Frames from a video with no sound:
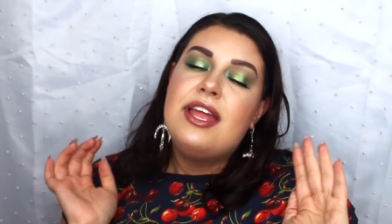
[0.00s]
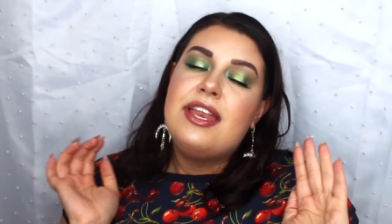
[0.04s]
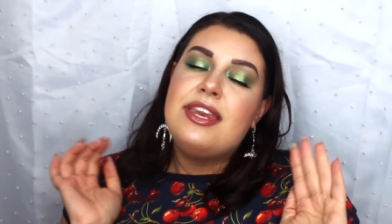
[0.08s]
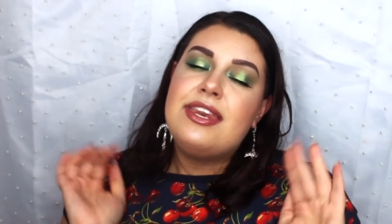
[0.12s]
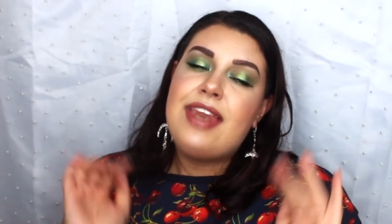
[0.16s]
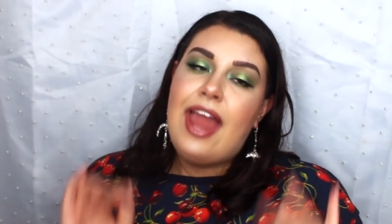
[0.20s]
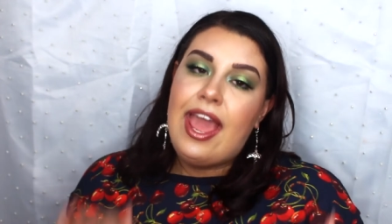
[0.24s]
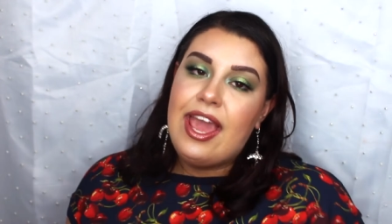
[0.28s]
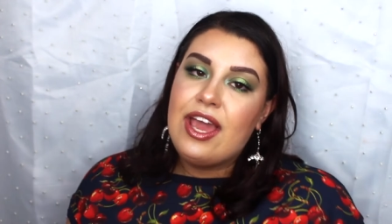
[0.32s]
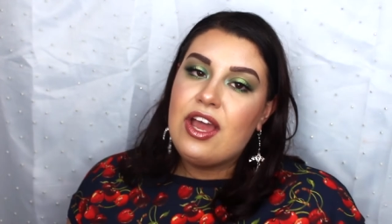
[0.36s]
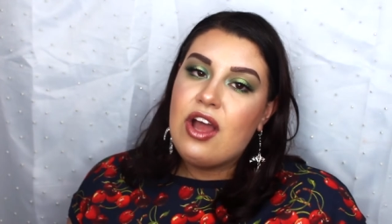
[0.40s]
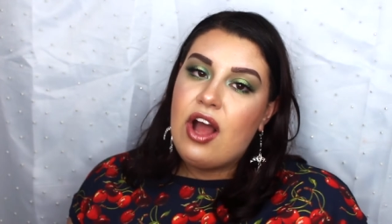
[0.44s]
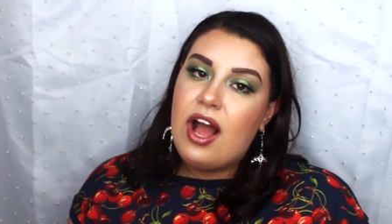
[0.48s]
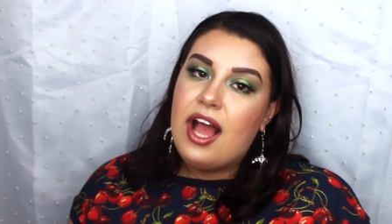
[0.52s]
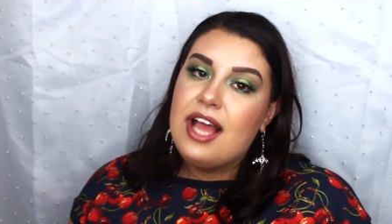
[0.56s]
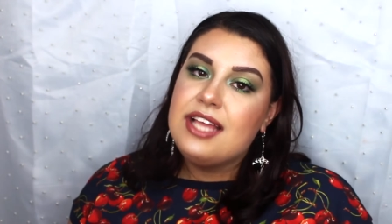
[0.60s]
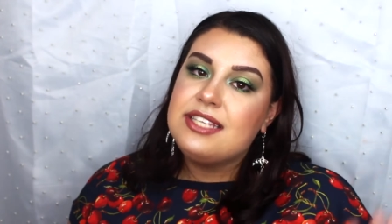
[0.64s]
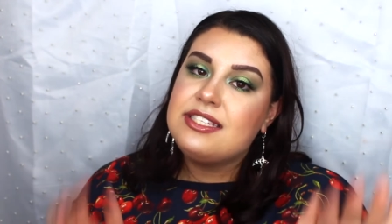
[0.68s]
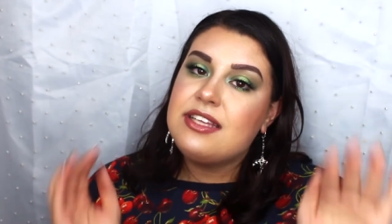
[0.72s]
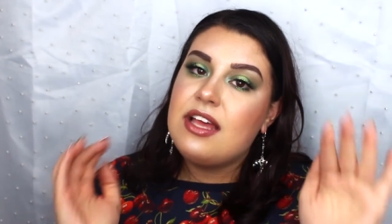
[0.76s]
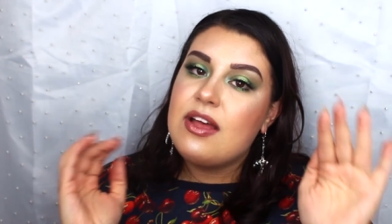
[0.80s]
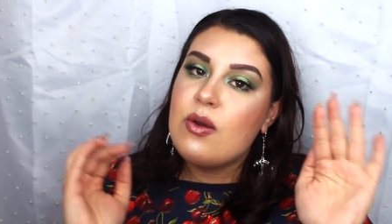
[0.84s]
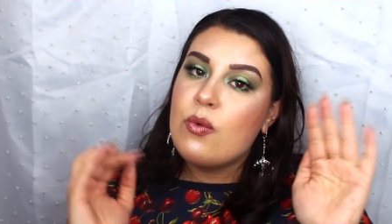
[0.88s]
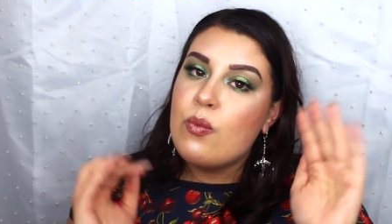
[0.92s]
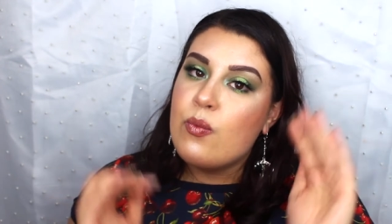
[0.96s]
Now you
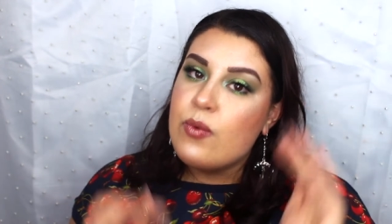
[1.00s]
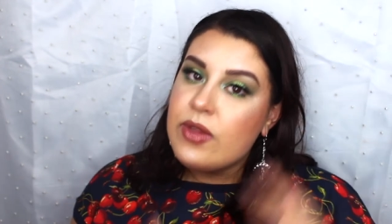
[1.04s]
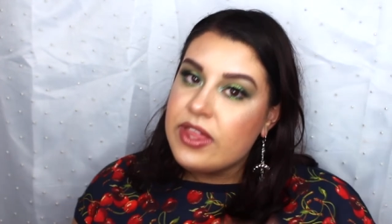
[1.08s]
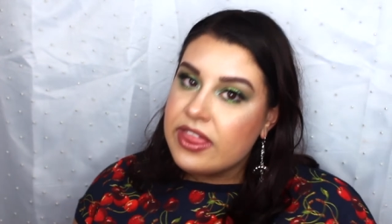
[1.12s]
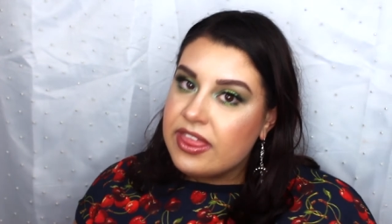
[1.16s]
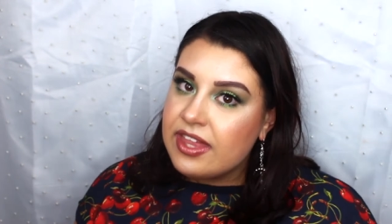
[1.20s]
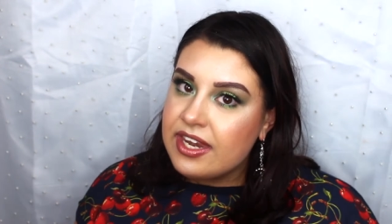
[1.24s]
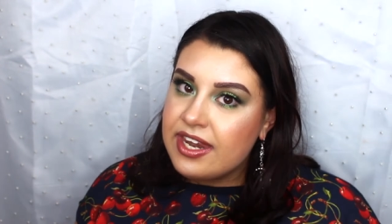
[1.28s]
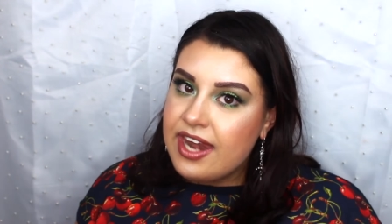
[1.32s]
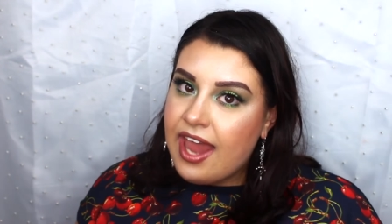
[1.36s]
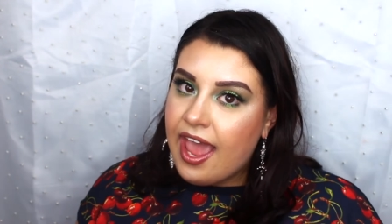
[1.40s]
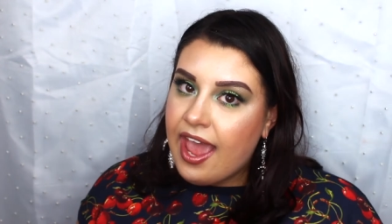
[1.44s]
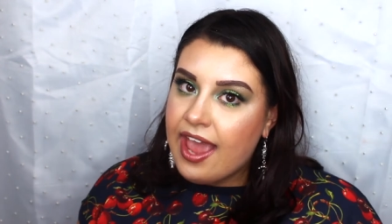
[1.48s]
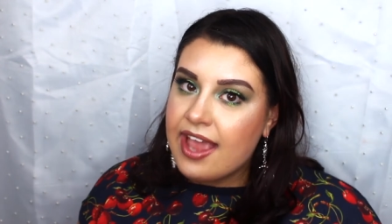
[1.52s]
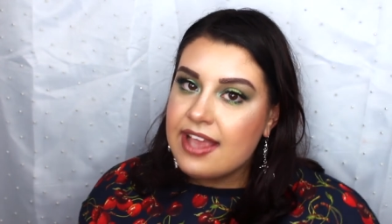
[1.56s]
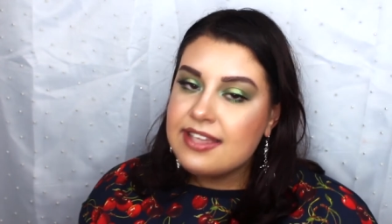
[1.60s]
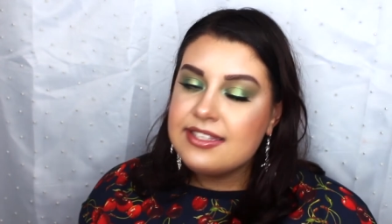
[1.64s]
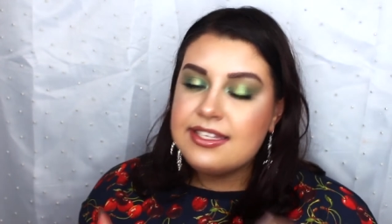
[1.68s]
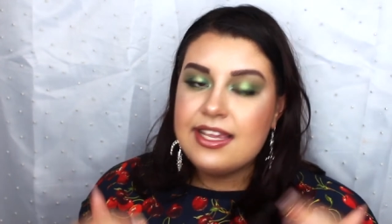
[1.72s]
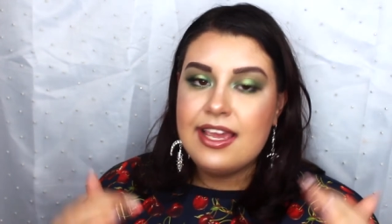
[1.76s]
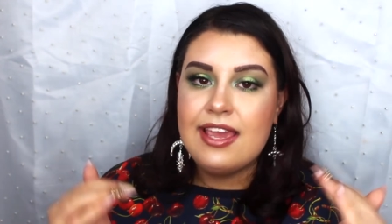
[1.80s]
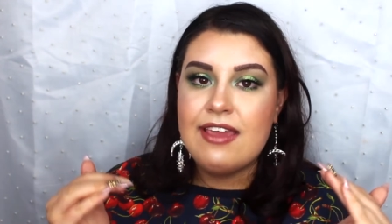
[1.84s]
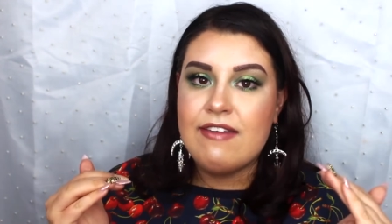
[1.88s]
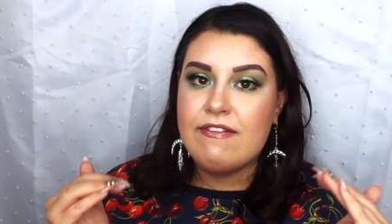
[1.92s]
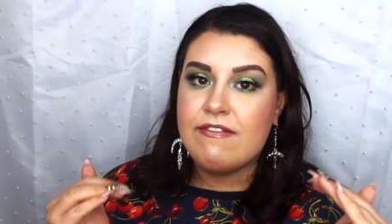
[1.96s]
guys, with the
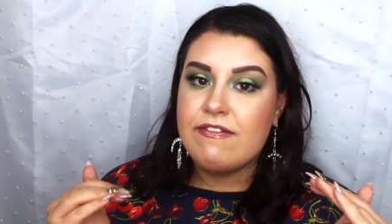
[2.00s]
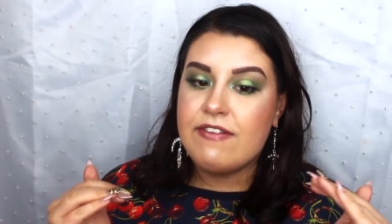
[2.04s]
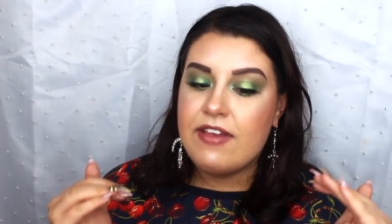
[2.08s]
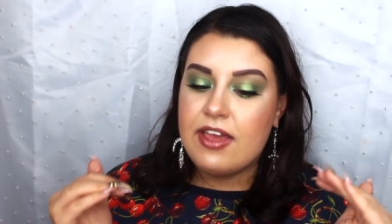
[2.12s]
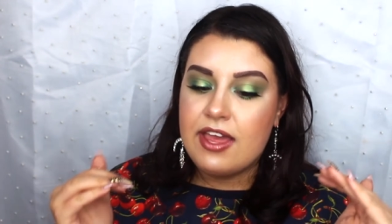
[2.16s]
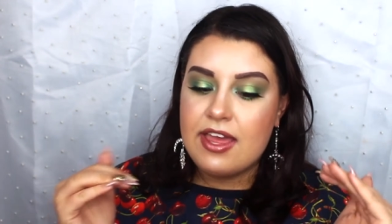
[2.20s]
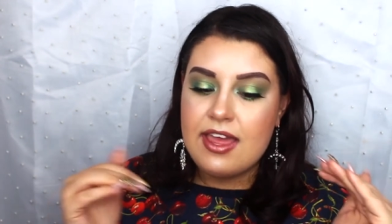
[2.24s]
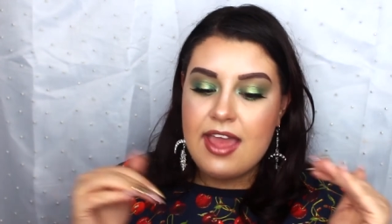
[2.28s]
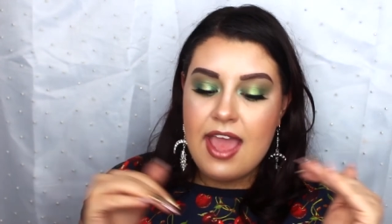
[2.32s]
nays, if